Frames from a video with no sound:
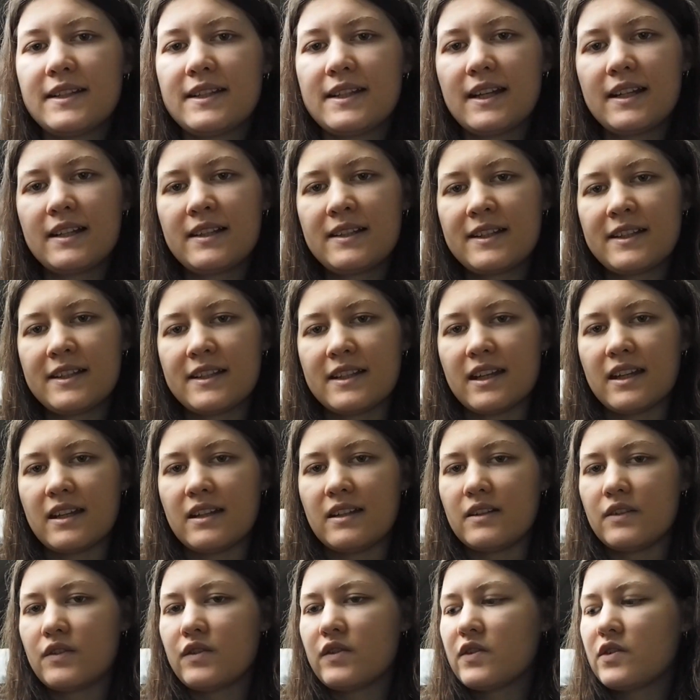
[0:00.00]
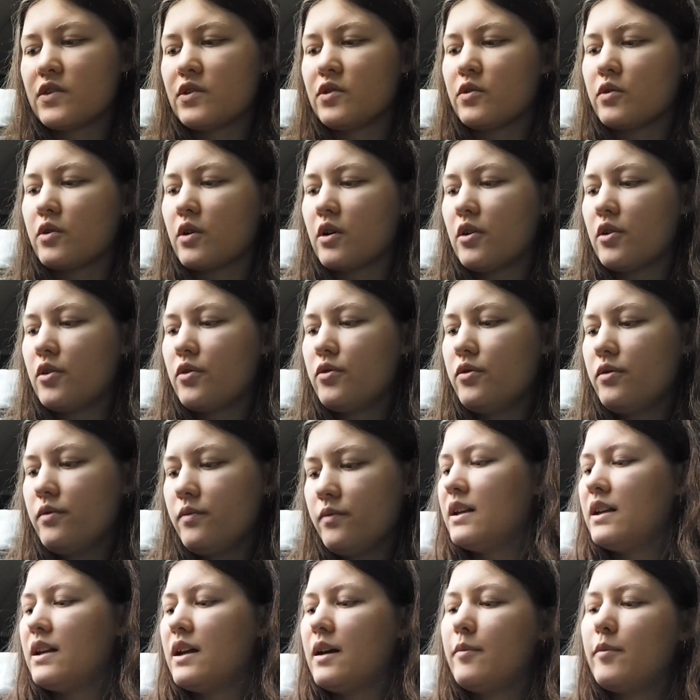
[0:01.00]
six days to go.
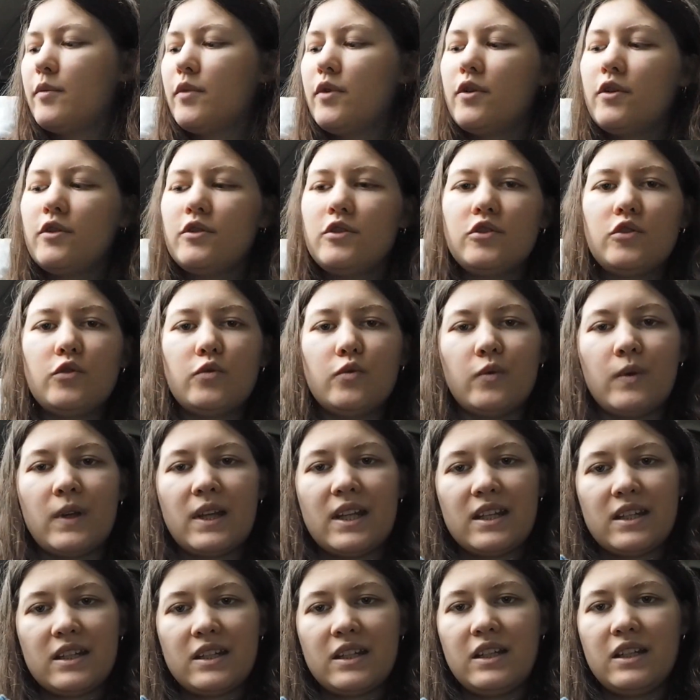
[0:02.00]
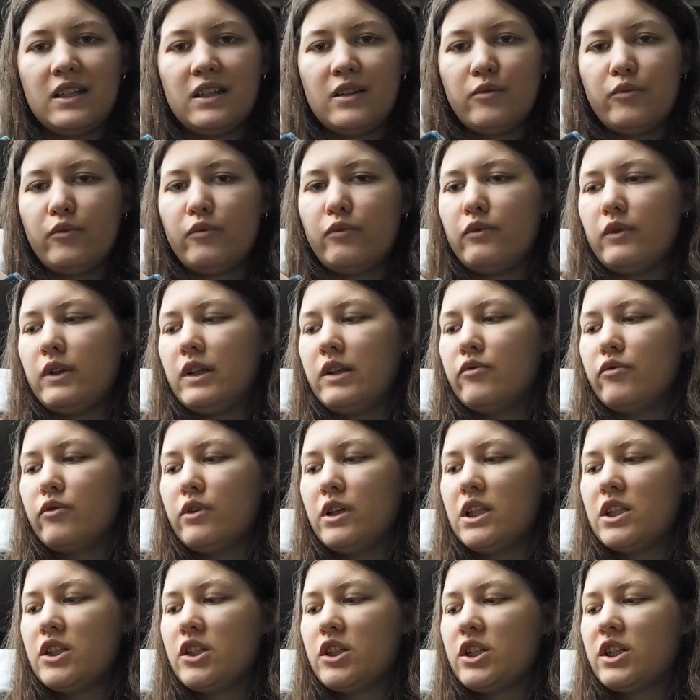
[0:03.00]
Number 20, we
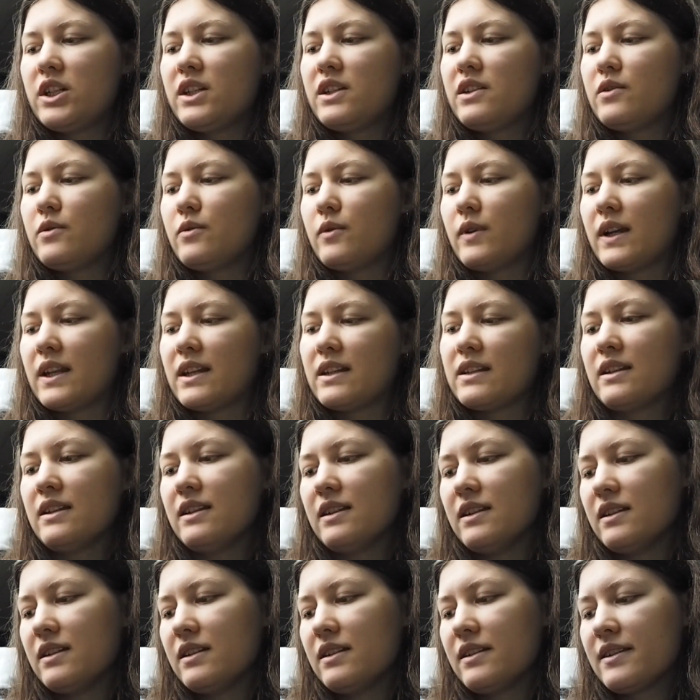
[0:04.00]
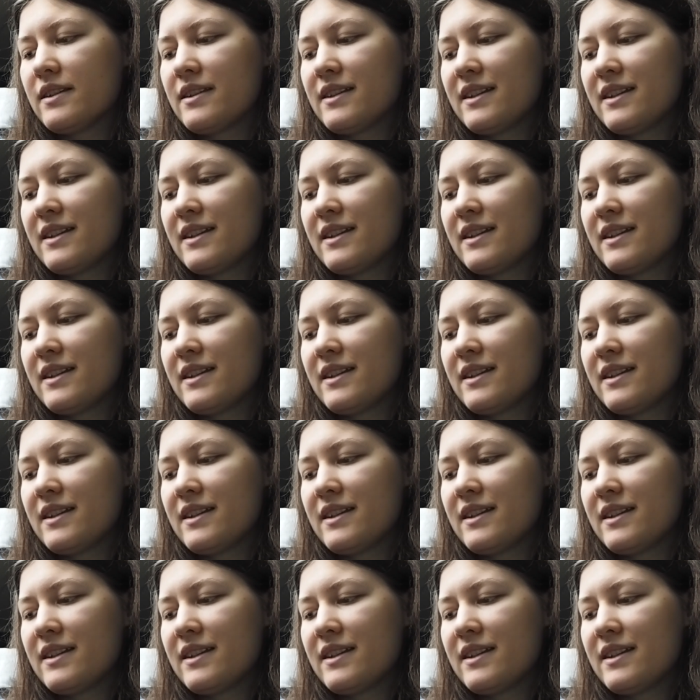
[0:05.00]
reach the 20s.